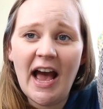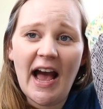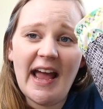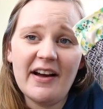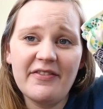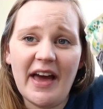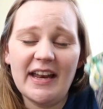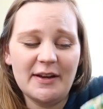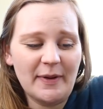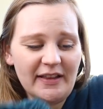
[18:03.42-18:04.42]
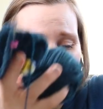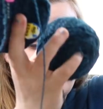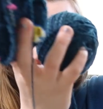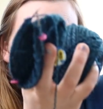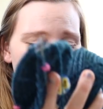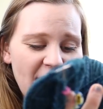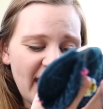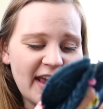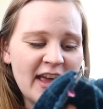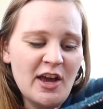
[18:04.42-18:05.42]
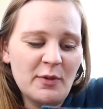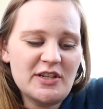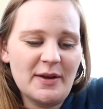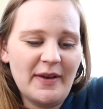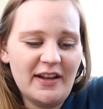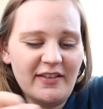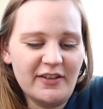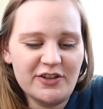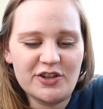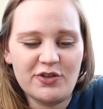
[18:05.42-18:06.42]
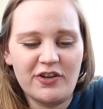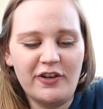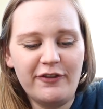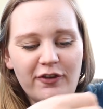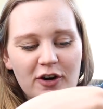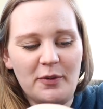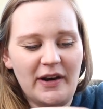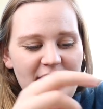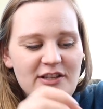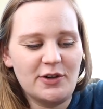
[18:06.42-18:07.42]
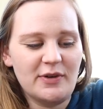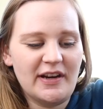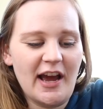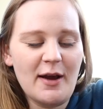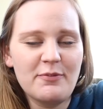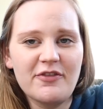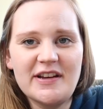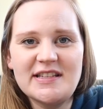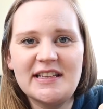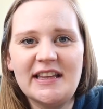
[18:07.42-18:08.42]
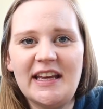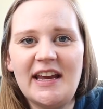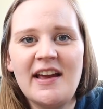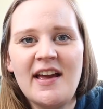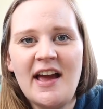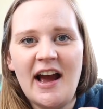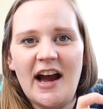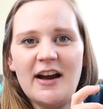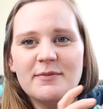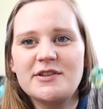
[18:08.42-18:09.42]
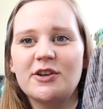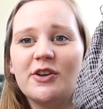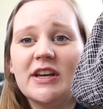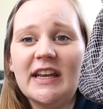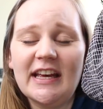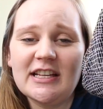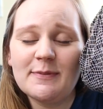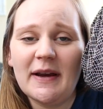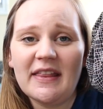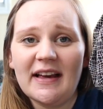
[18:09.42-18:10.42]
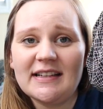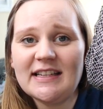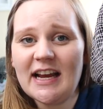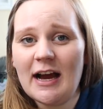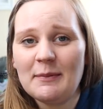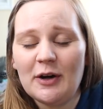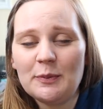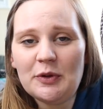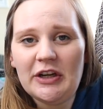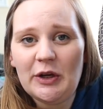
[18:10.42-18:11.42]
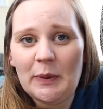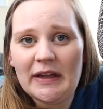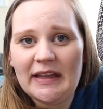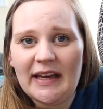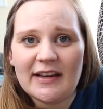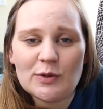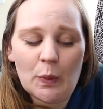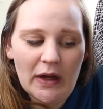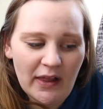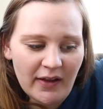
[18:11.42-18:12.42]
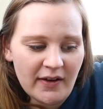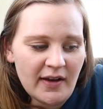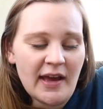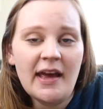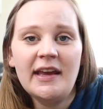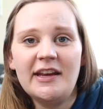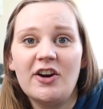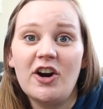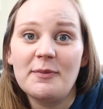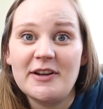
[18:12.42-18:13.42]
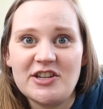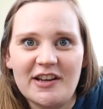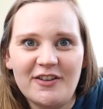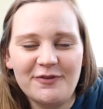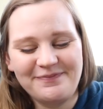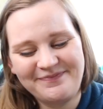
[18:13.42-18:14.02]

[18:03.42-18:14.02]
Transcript: I have that in my little sock bag, which I made a little tutorial for when I sewed it up recently, so you can expect that to come out pretty quickly as well here on my channel.